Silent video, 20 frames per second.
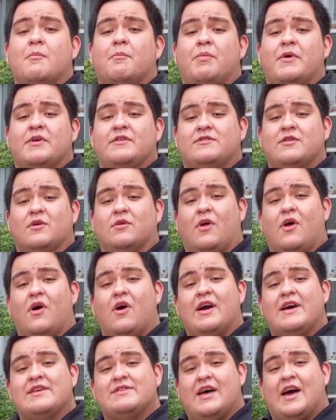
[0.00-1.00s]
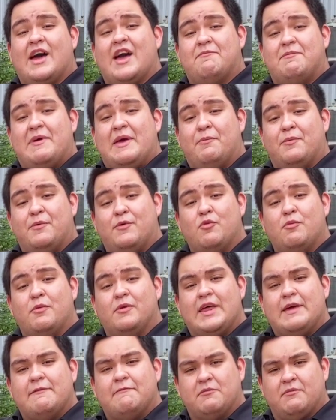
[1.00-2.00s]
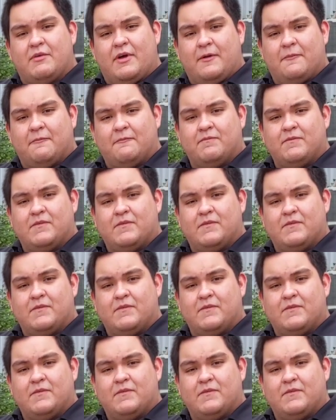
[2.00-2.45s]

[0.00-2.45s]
But so long as I have people who believe in me,